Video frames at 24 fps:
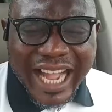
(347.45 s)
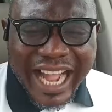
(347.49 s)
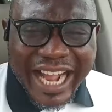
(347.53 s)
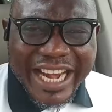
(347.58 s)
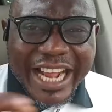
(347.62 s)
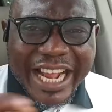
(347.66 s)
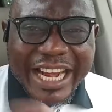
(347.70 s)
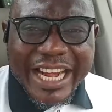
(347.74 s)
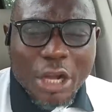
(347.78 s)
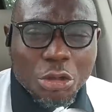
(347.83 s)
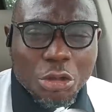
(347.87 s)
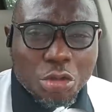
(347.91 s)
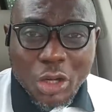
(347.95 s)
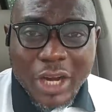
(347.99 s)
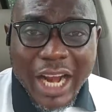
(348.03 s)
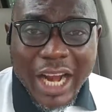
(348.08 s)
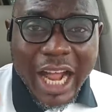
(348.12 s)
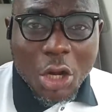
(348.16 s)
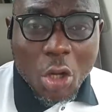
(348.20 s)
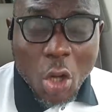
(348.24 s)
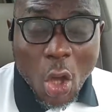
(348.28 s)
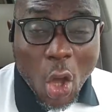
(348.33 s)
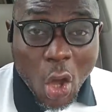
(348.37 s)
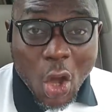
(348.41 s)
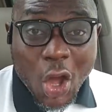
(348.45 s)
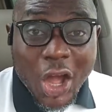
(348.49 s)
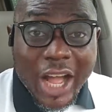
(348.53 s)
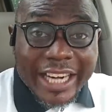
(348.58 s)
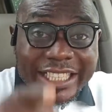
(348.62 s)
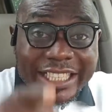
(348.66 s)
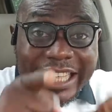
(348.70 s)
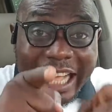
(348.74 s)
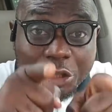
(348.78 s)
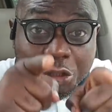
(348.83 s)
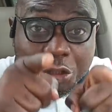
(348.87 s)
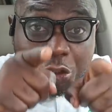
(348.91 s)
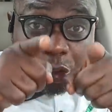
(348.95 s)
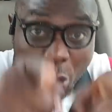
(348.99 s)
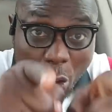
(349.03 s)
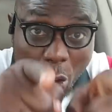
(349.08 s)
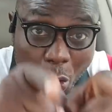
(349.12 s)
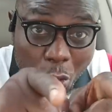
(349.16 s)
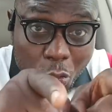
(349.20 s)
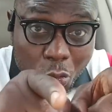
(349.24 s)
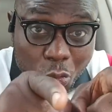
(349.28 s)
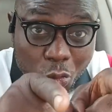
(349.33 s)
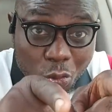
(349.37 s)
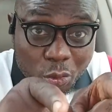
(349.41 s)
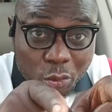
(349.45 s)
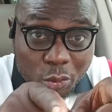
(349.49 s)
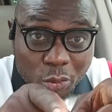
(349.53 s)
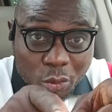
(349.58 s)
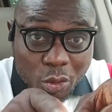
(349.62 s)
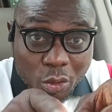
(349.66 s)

an electoral law that you